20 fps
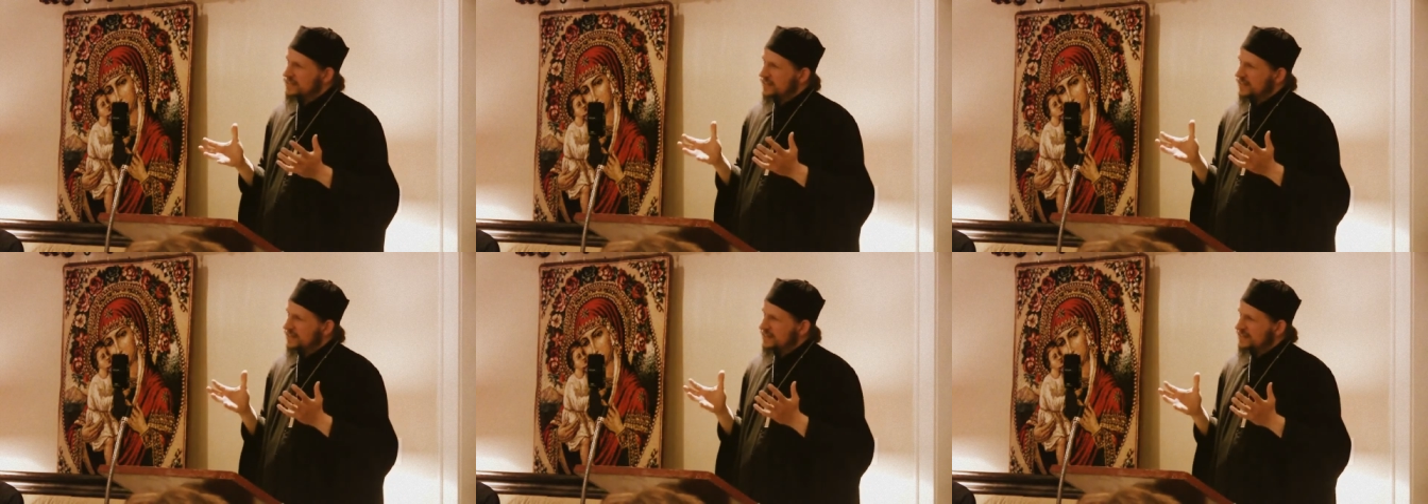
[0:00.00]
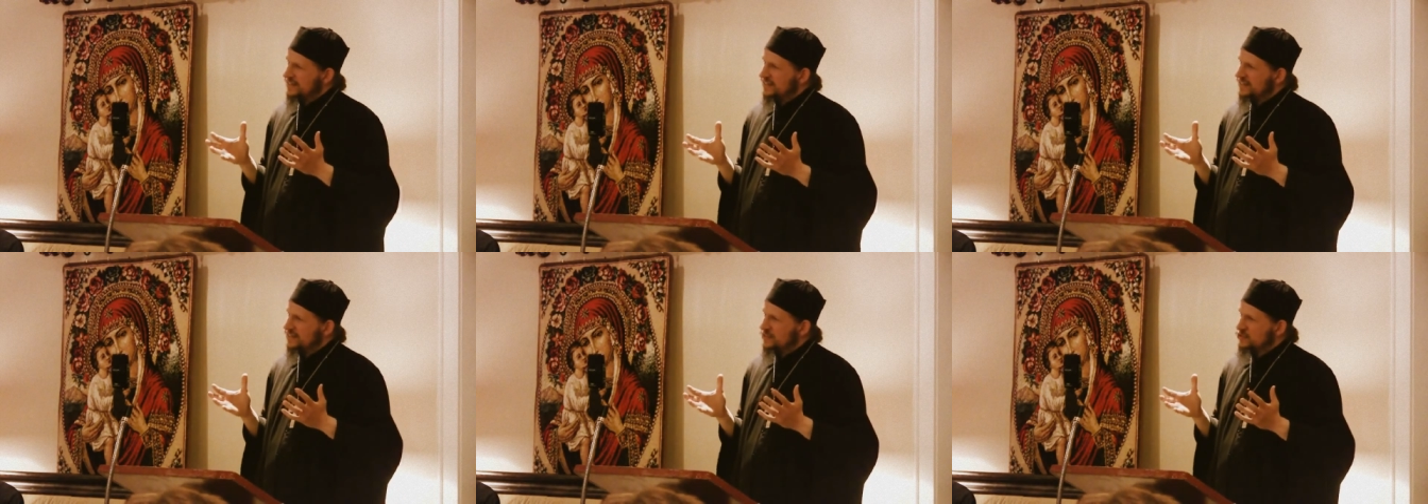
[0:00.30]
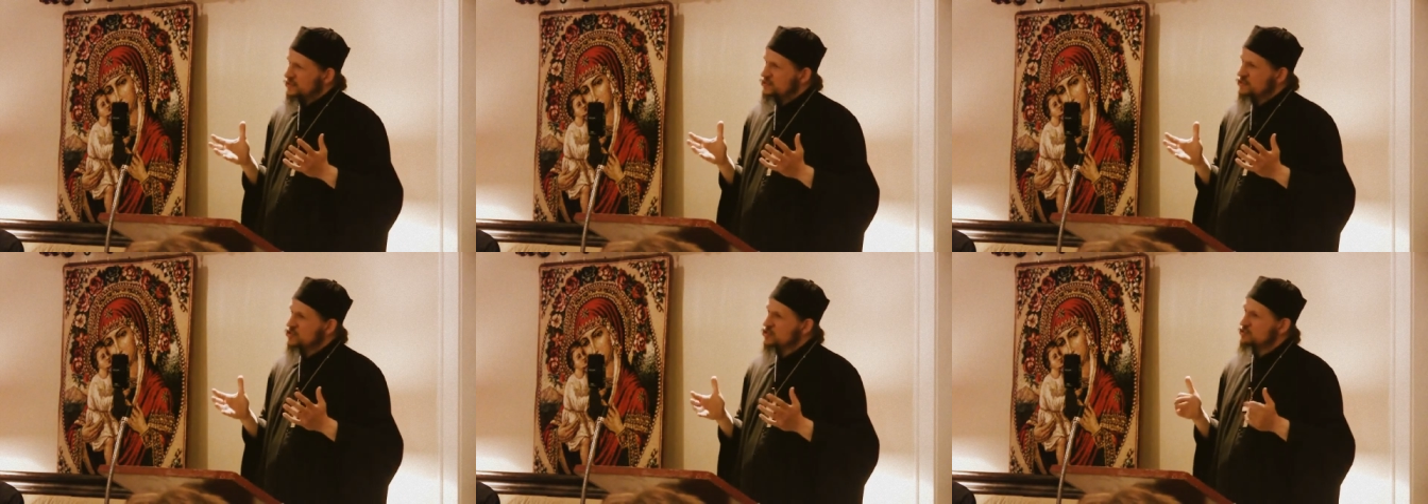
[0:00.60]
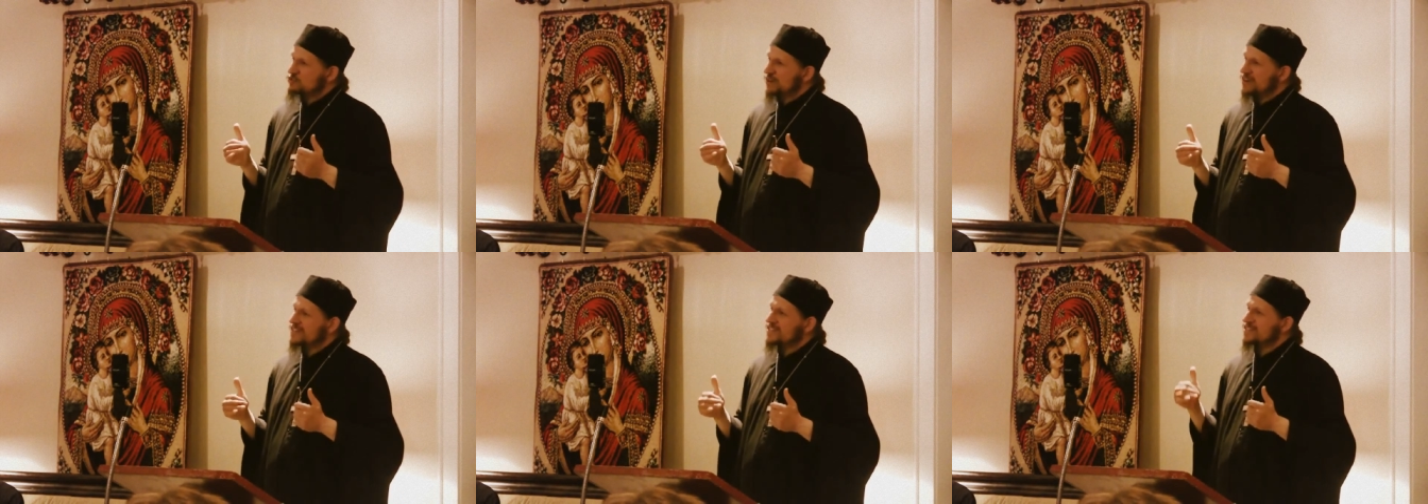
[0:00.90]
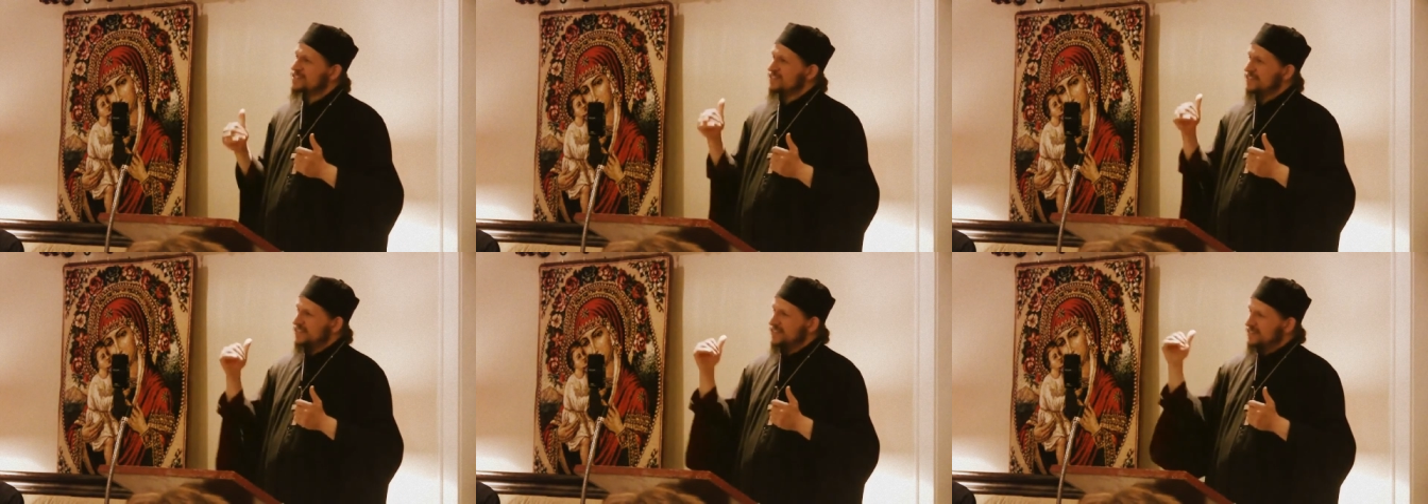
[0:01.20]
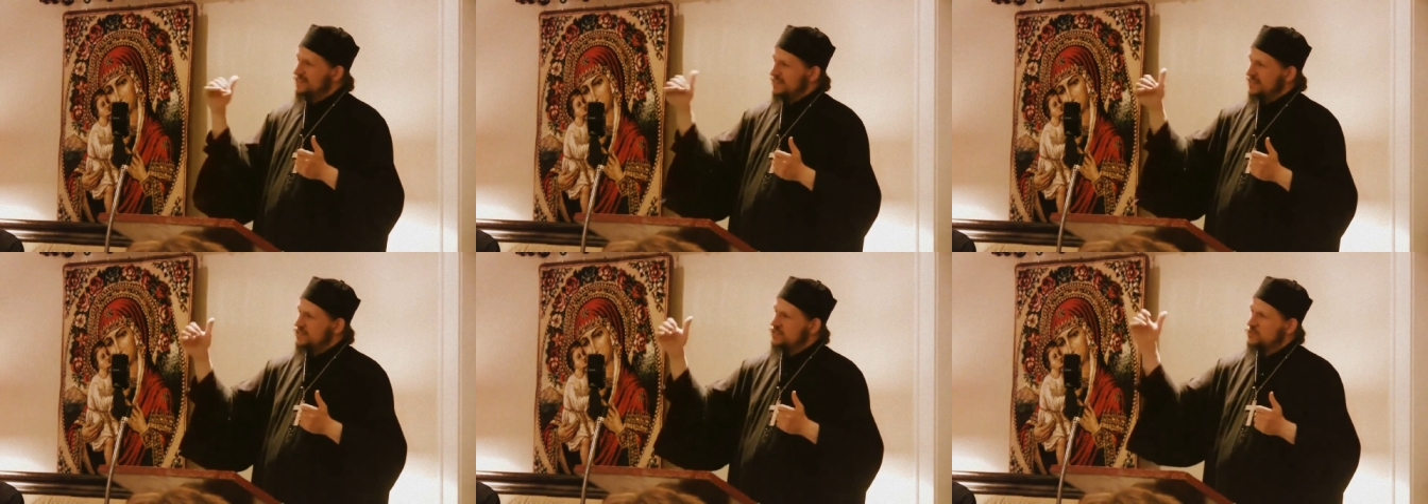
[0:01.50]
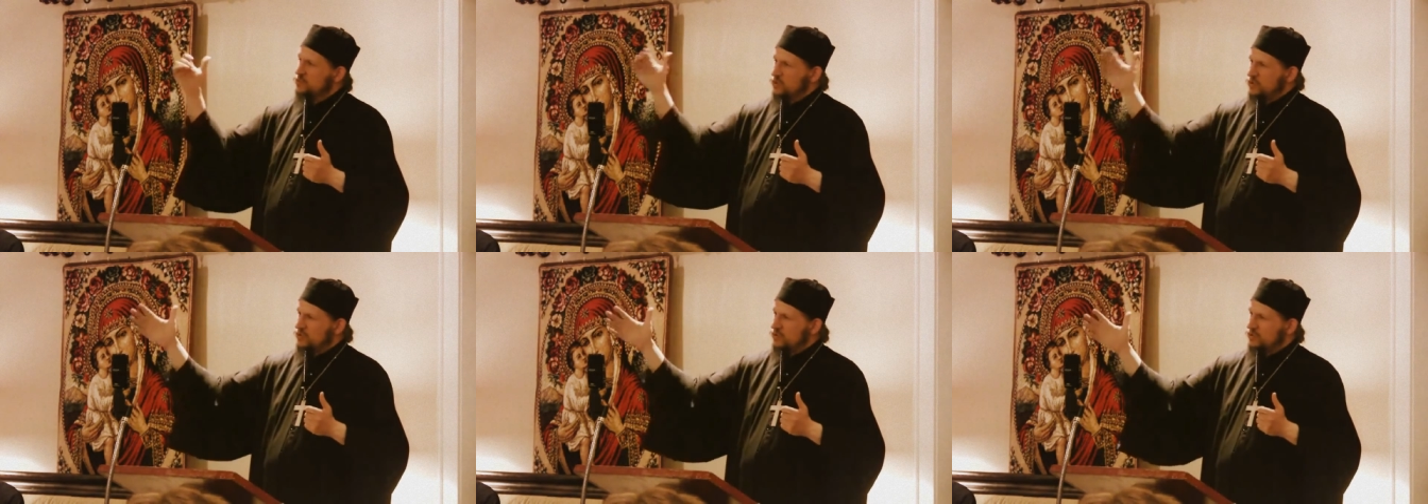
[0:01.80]
they, they lose trust in
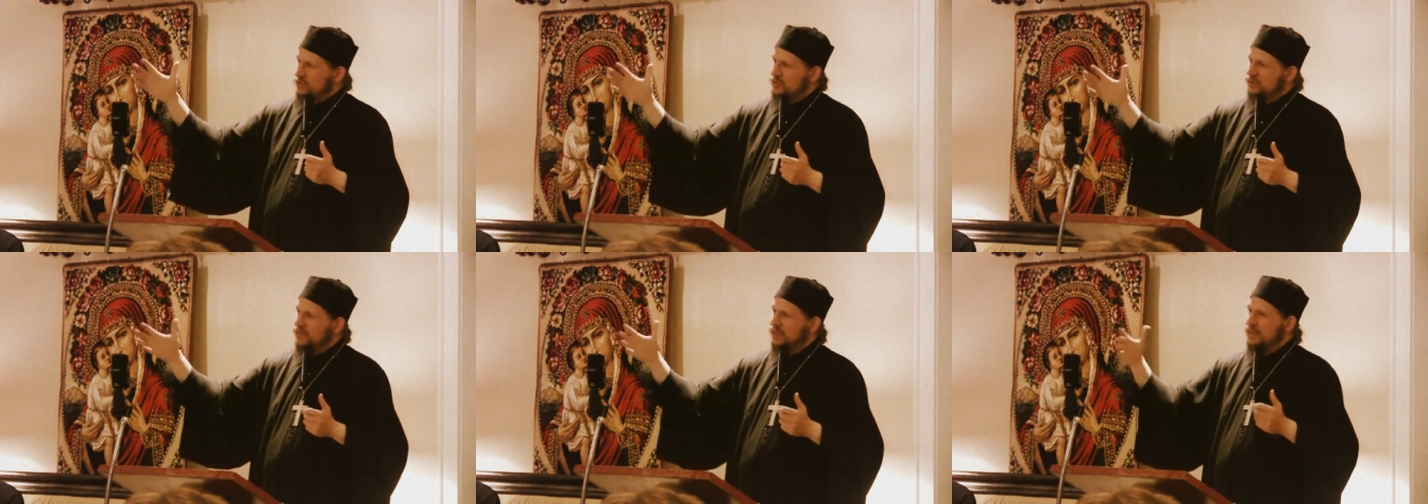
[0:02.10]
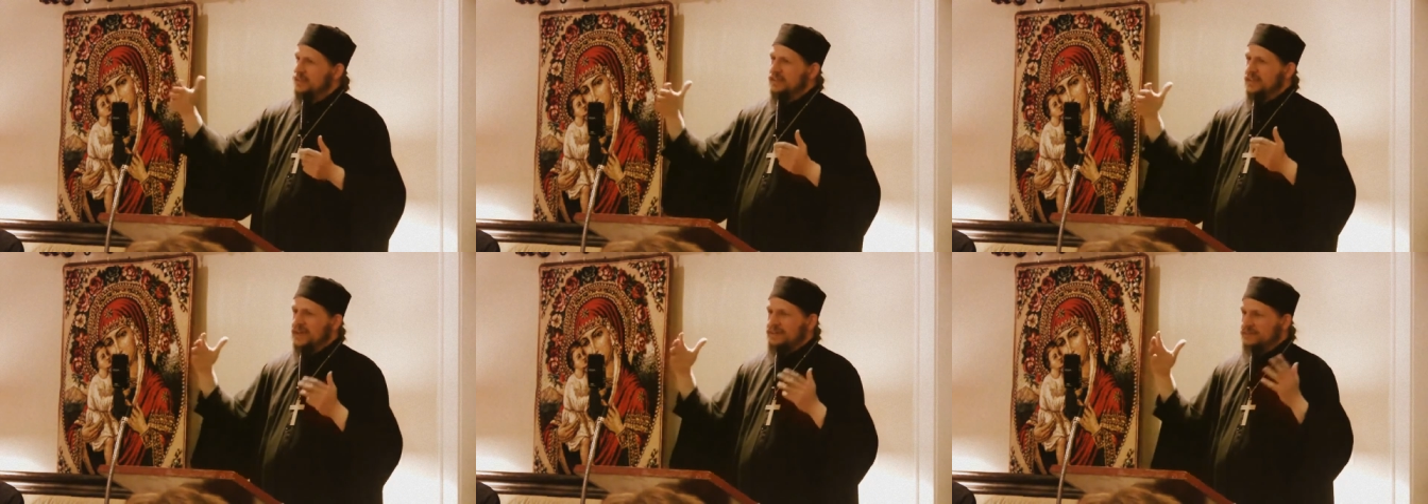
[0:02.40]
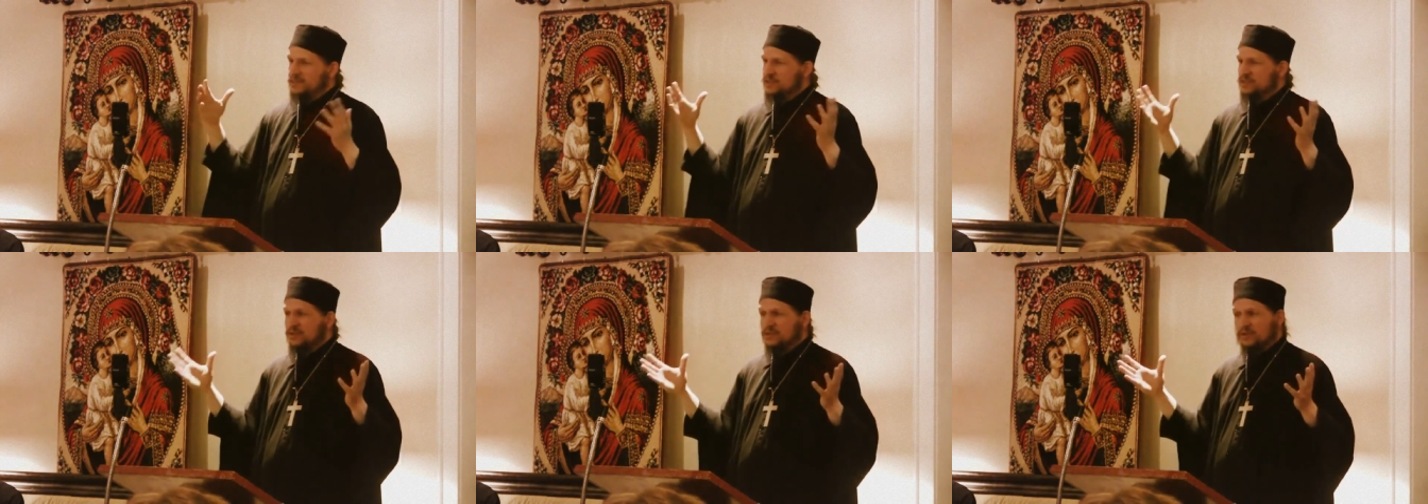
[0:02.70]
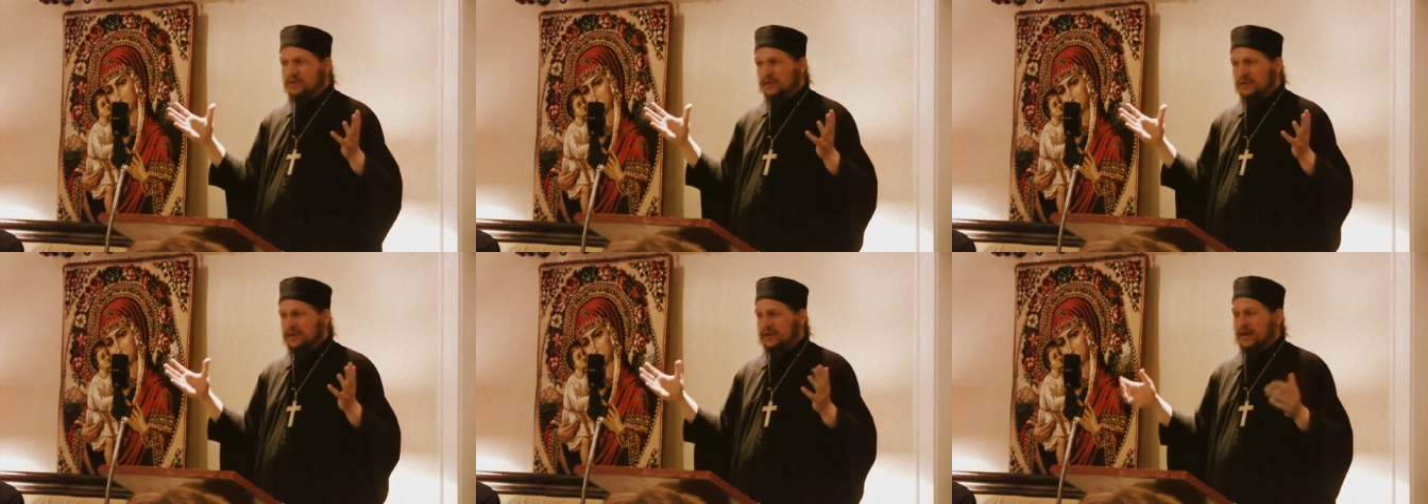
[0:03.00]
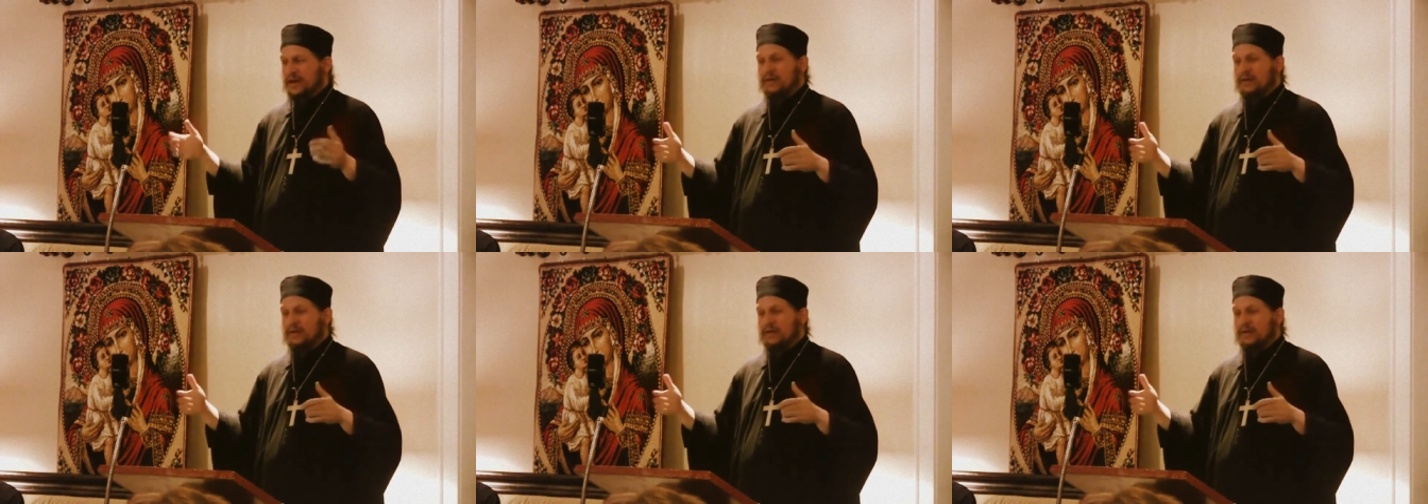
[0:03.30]
this world and they have to turn.